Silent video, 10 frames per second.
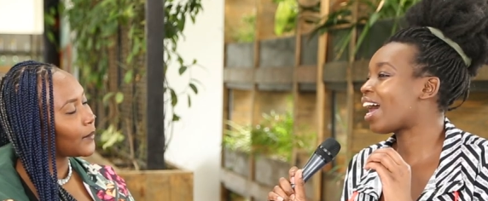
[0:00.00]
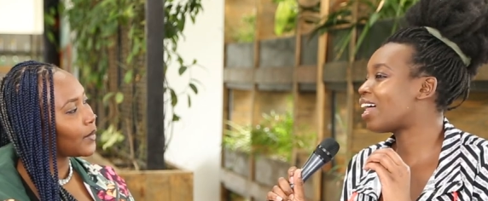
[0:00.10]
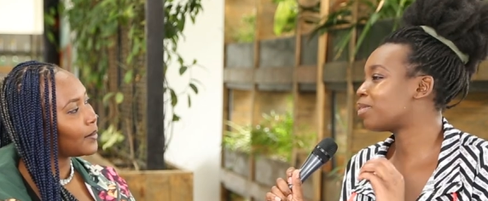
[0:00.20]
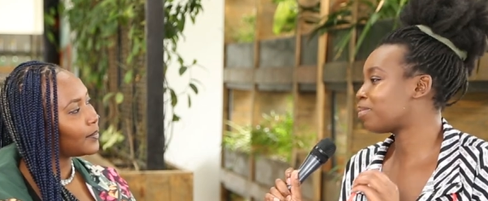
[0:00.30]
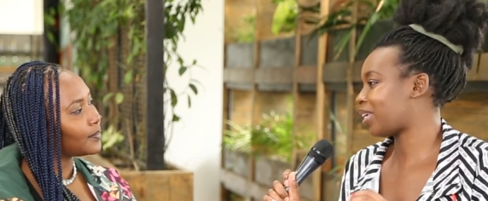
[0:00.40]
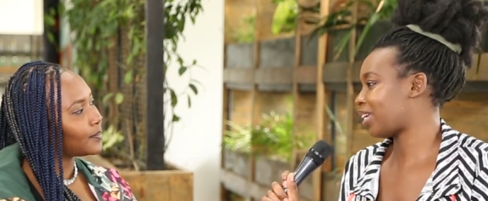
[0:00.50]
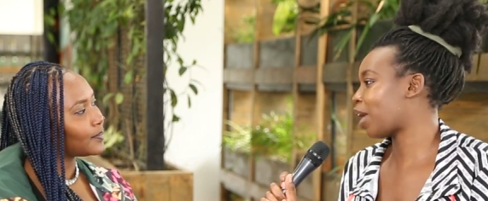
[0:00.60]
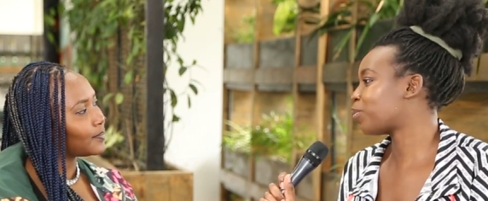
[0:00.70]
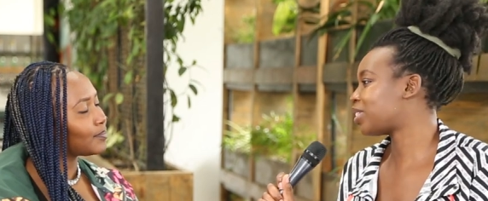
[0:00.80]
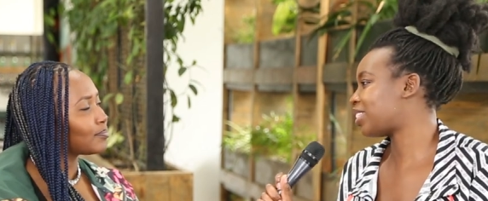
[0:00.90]
Speaker 1: calming.
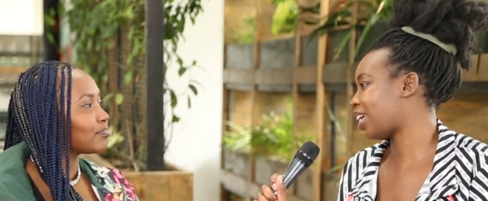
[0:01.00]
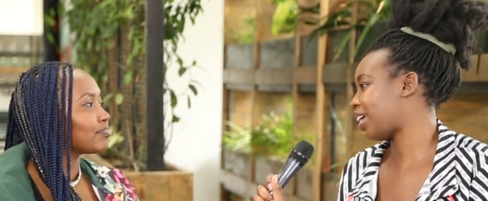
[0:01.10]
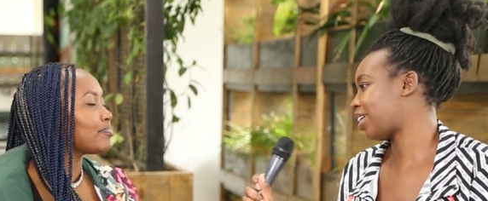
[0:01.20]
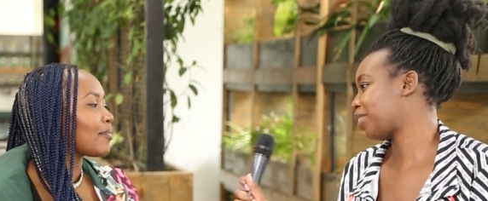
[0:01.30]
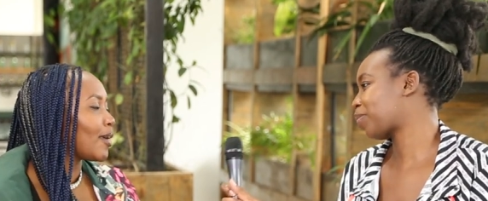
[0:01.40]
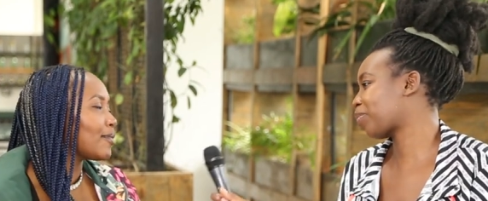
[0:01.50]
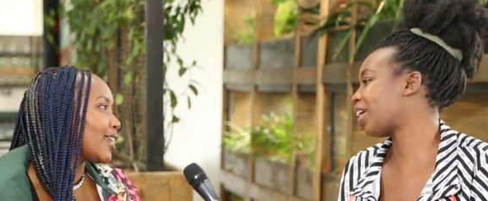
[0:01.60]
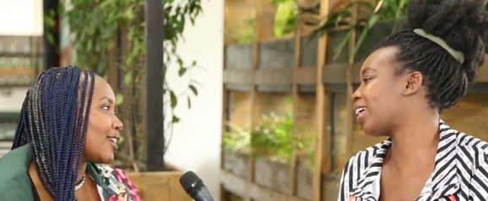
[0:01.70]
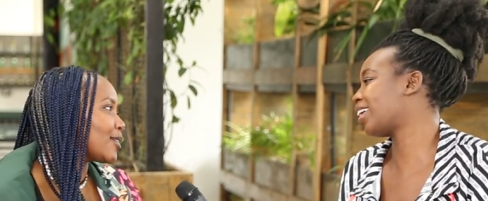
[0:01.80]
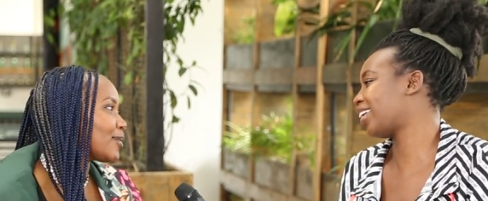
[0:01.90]
I would say.
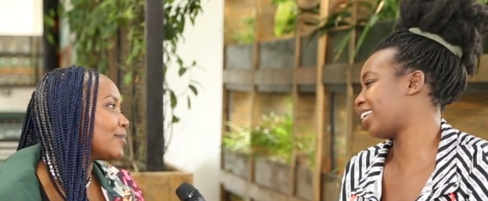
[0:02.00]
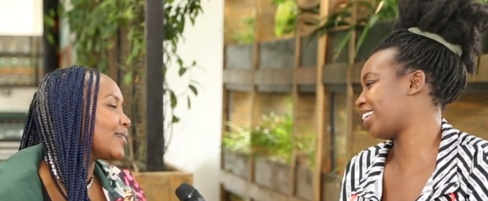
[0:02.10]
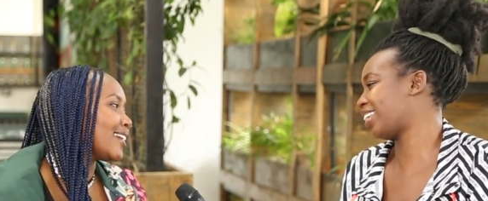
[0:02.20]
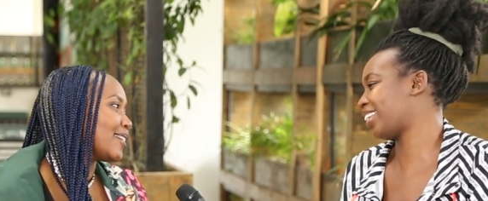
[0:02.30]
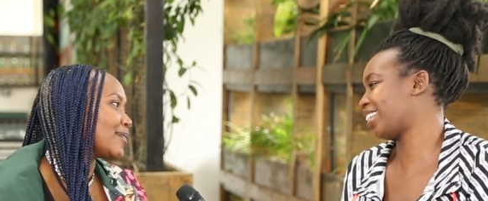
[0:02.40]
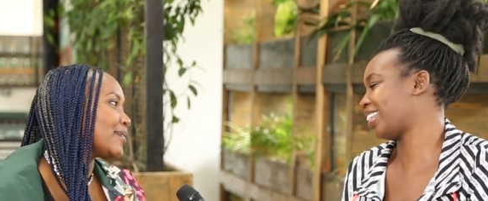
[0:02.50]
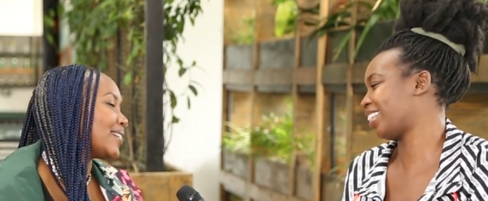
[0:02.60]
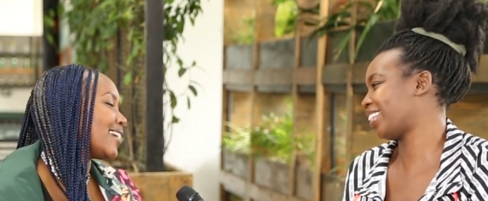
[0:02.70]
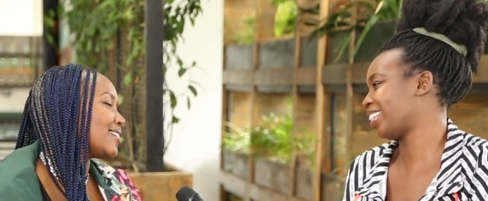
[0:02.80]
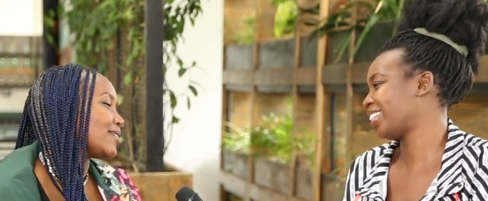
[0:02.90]
Speaker 2: Thank you. Thank you.
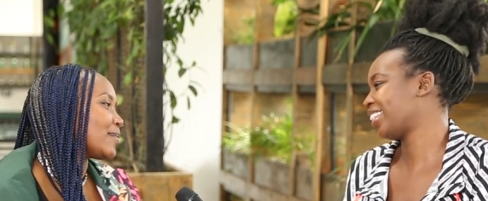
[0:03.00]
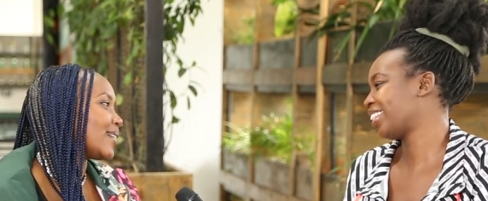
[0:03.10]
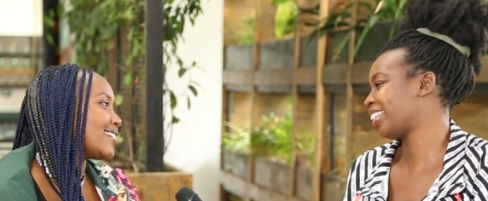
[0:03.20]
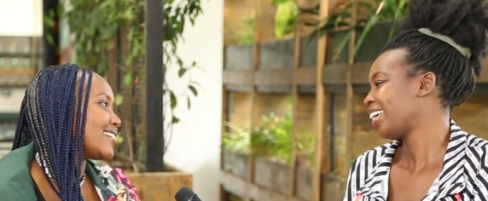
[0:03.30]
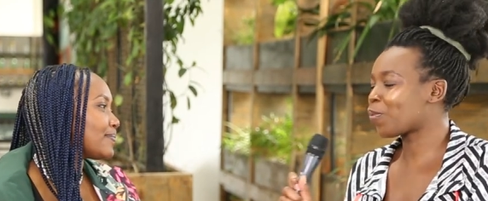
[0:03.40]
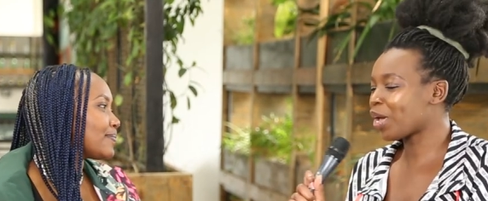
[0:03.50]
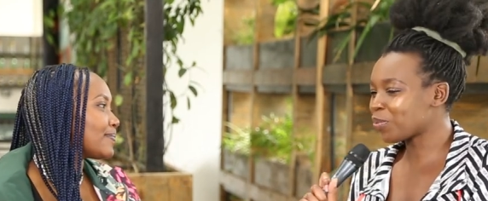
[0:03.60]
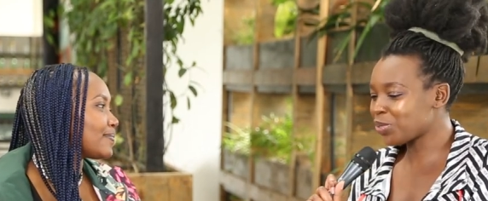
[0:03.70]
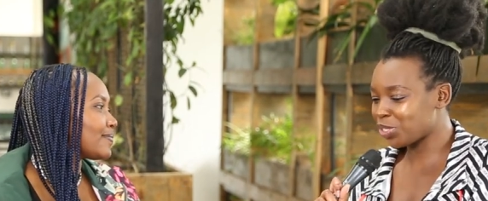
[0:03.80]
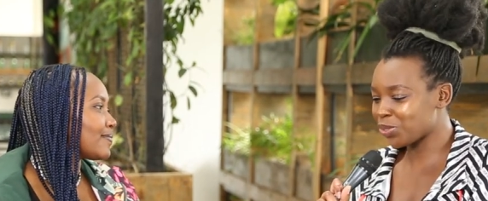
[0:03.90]
Thank you so much.
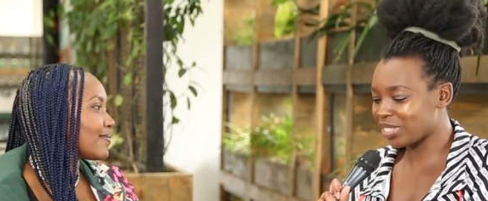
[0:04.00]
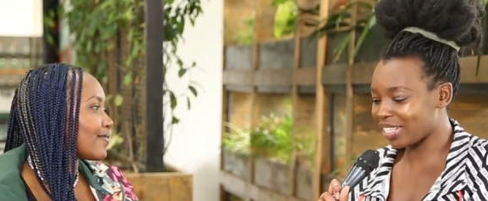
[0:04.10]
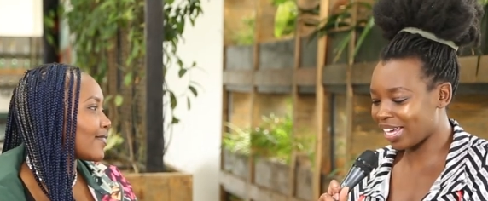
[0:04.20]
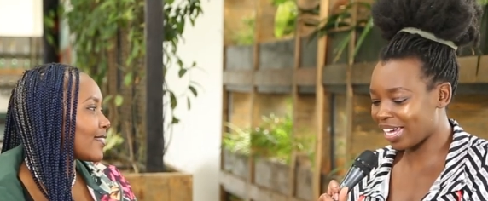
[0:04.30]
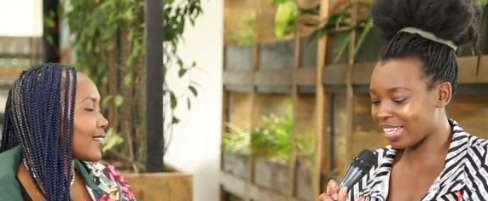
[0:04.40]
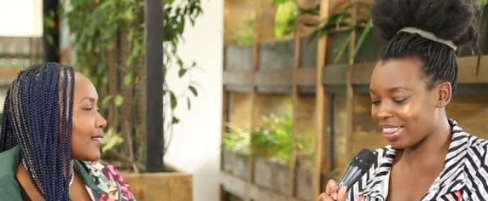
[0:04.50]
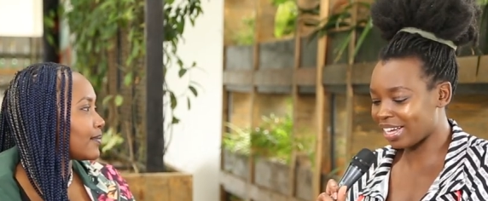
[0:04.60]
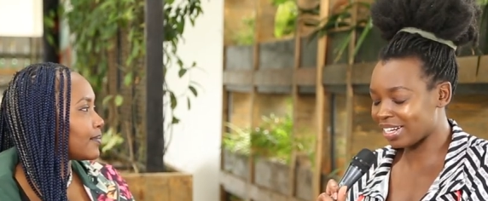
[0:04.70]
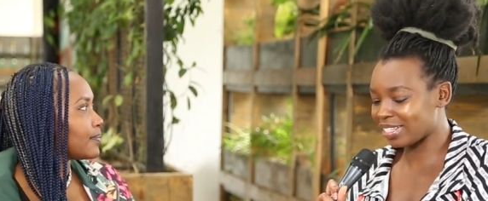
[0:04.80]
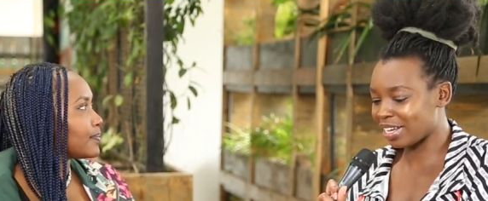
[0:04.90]
Speaker 1: When would you say
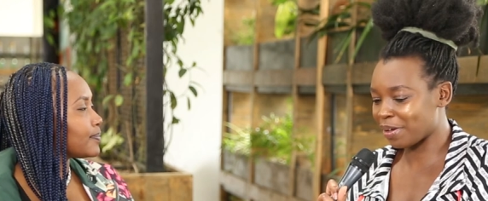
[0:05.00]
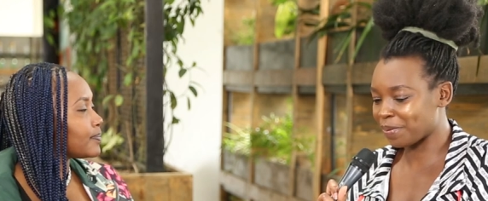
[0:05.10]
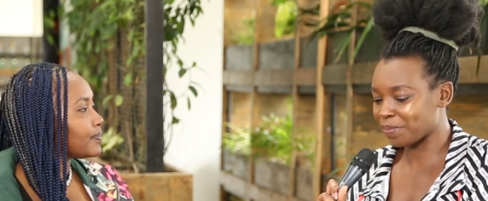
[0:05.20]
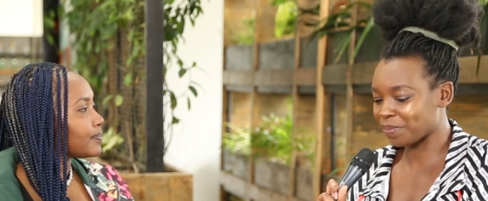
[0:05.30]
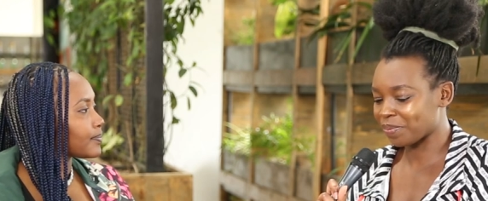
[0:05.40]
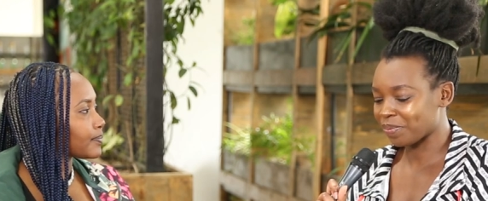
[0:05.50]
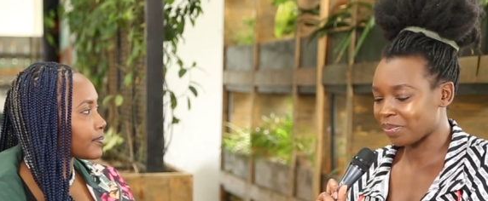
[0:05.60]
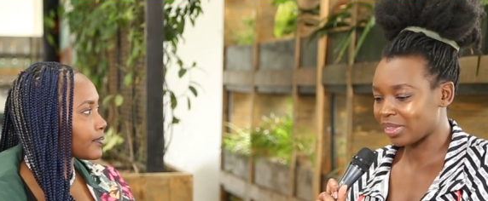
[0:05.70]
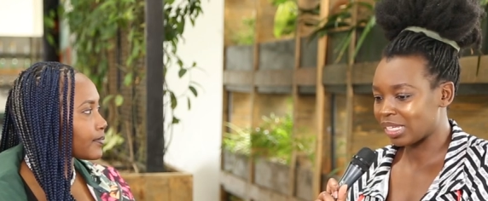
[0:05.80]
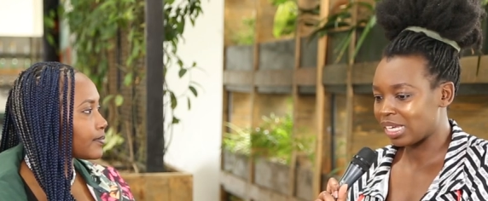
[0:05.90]
that? Um,
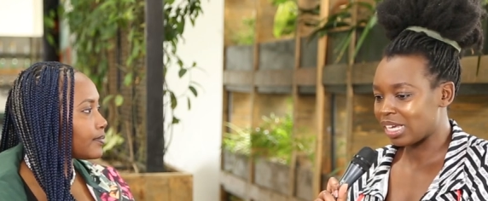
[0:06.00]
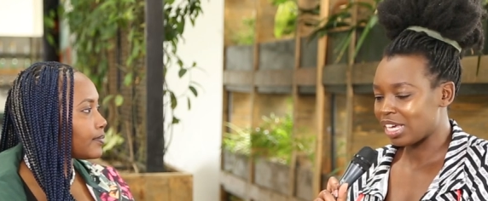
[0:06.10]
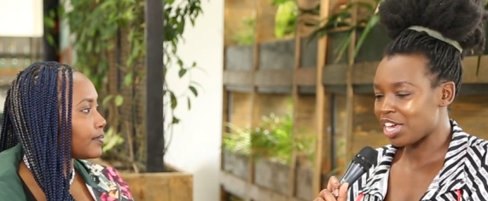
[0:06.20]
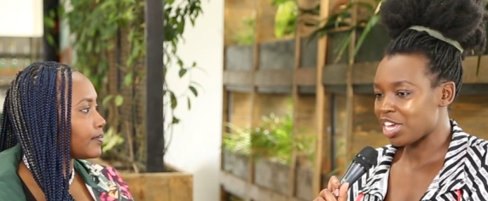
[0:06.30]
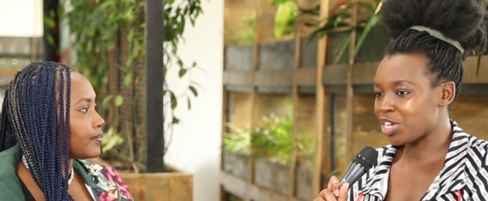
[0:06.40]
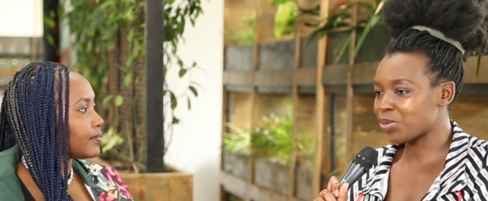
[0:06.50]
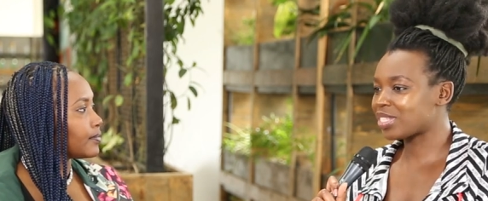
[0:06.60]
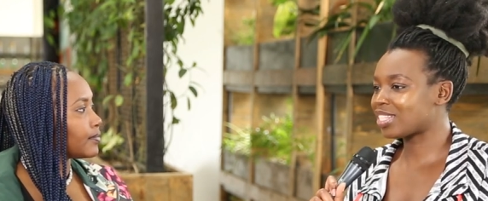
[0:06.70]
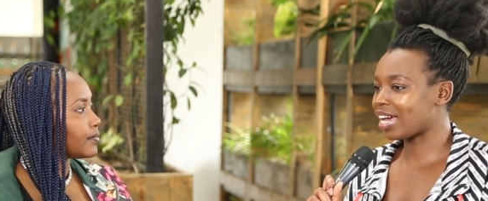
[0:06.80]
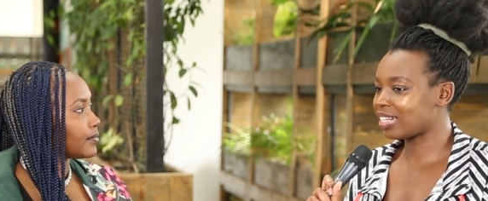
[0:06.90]
you
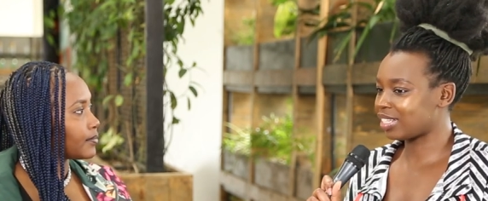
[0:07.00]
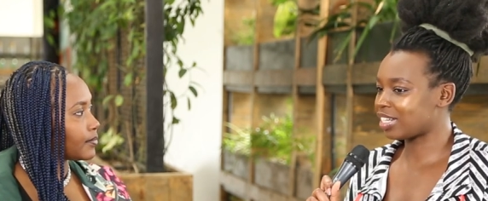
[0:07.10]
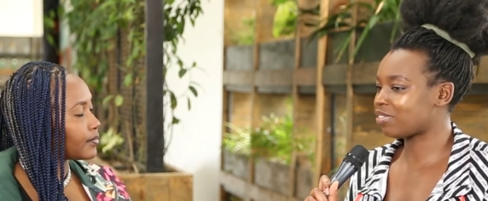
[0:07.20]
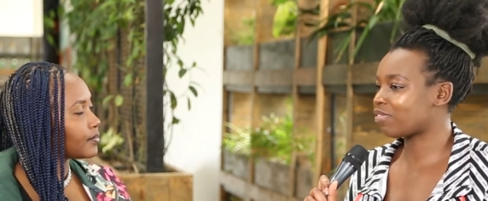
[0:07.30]
started